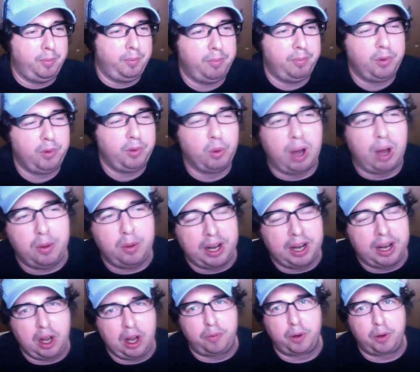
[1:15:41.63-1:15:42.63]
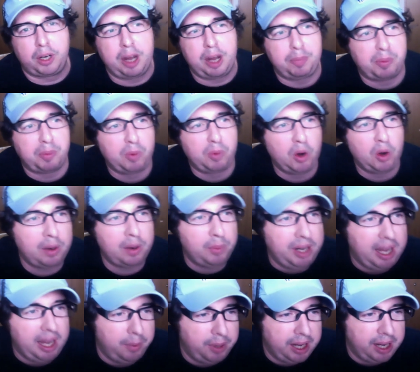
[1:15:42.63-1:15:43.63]
you want to go for a couple more? We
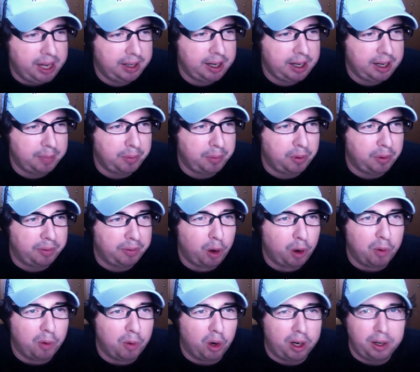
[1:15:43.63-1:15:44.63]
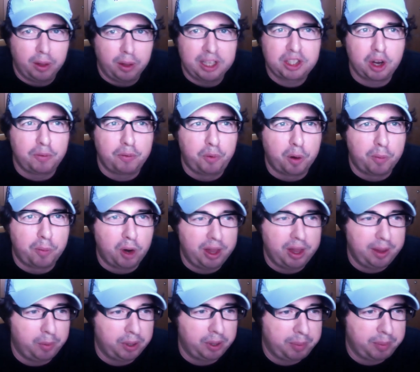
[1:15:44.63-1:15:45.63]
got a couple more. 4 more. Let's go 4 more,
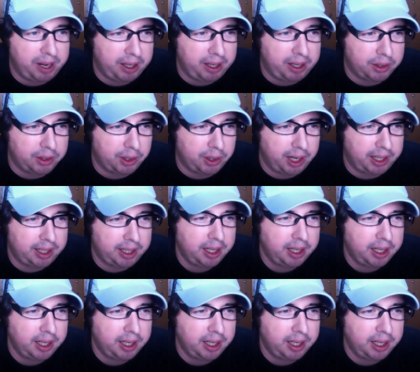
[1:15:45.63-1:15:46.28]
then we'll get back on track.